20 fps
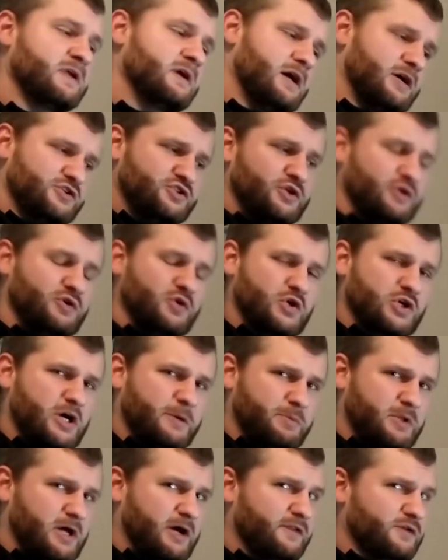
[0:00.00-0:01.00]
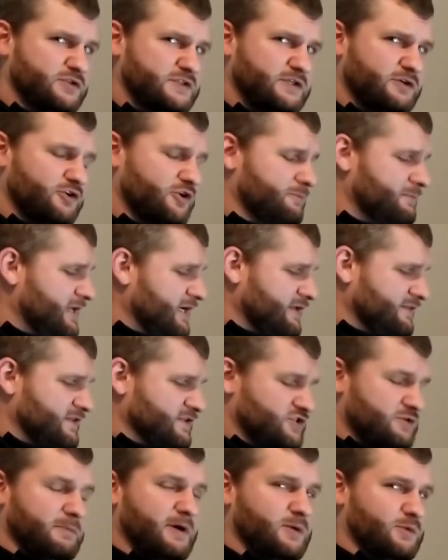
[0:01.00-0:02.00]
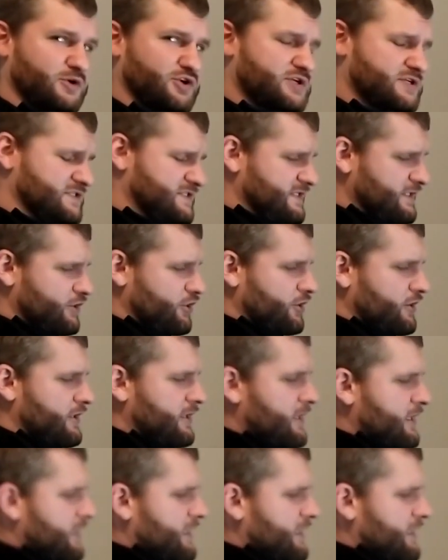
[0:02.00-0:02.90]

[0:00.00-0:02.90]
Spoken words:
I'll show you a couple others here in a minute that you might want to consider.